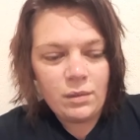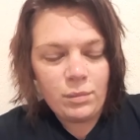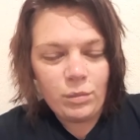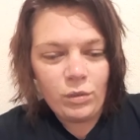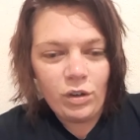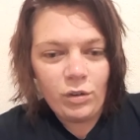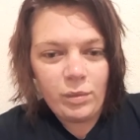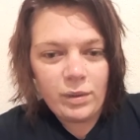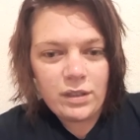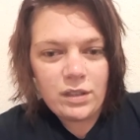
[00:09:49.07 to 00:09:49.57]

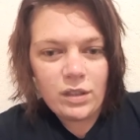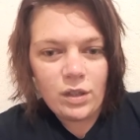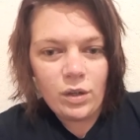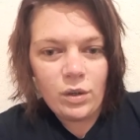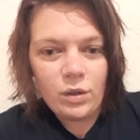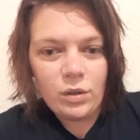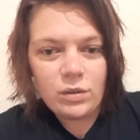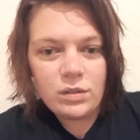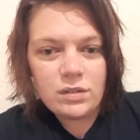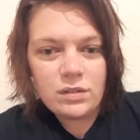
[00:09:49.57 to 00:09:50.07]
move my
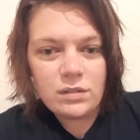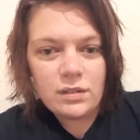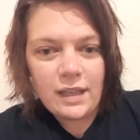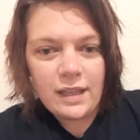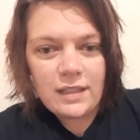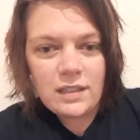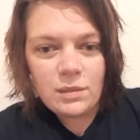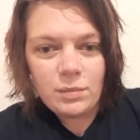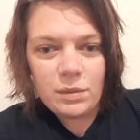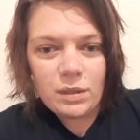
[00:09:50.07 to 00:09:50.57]
toes, and
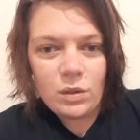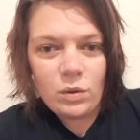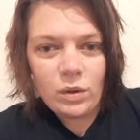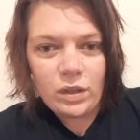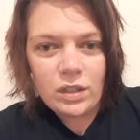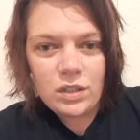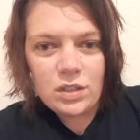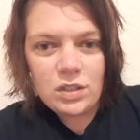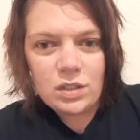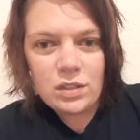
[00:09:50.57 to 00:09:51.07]
asking me
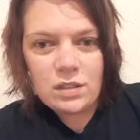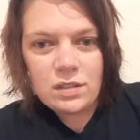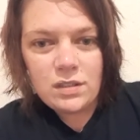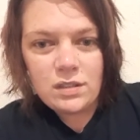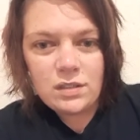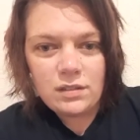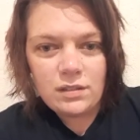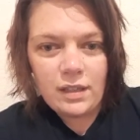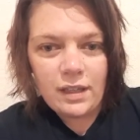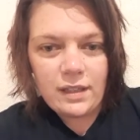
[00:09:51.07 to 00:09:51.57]

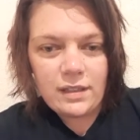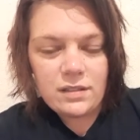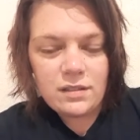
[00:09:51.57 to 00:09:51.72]
questions, and